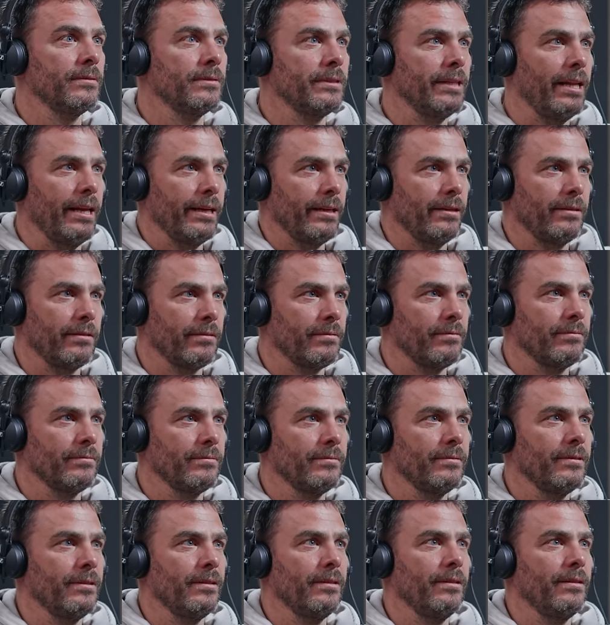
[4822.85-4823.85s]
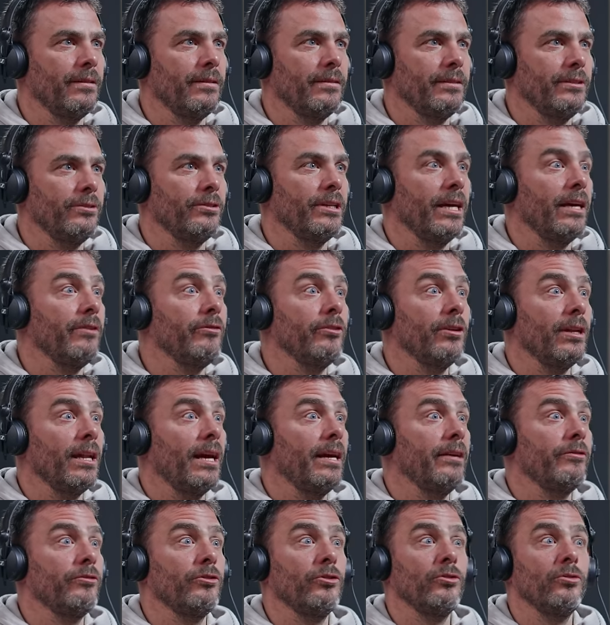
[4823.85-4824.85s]
like you gave
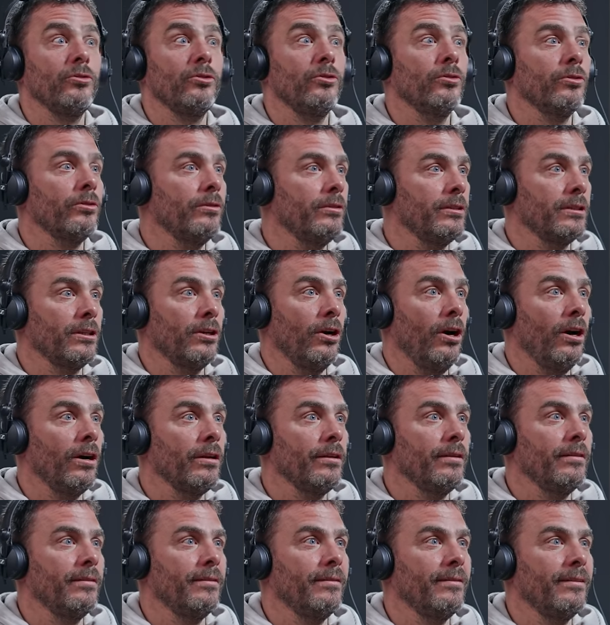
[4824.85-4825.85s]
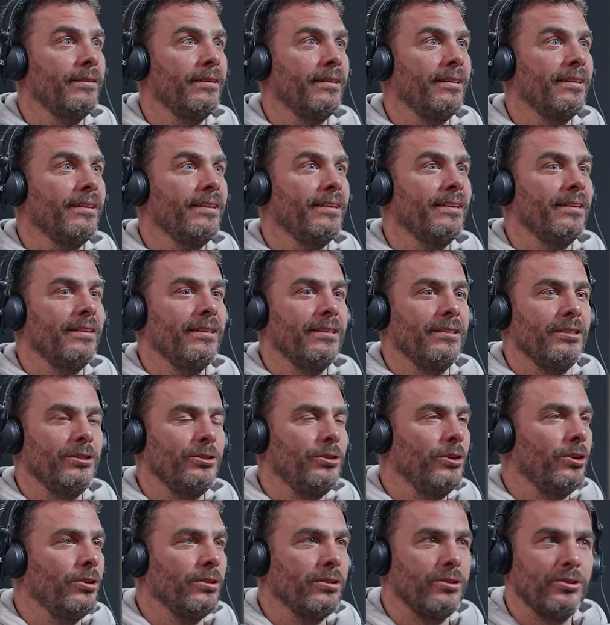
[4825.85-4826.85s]
your life to Guru and God. Yeah. You
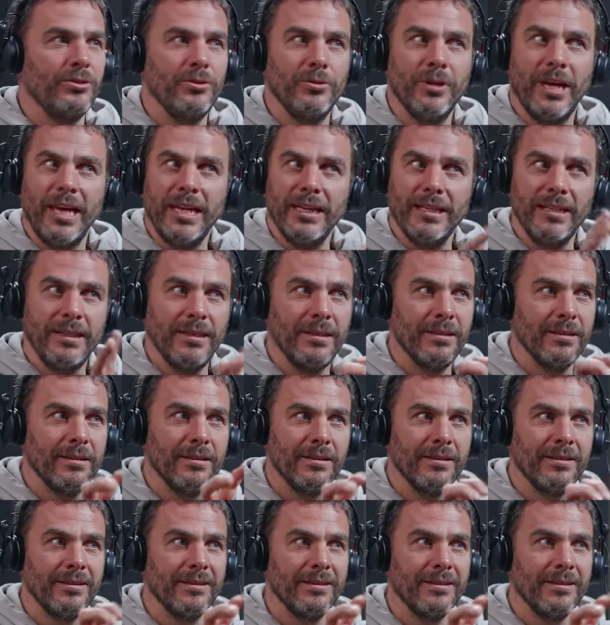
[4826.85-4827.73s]
don't do any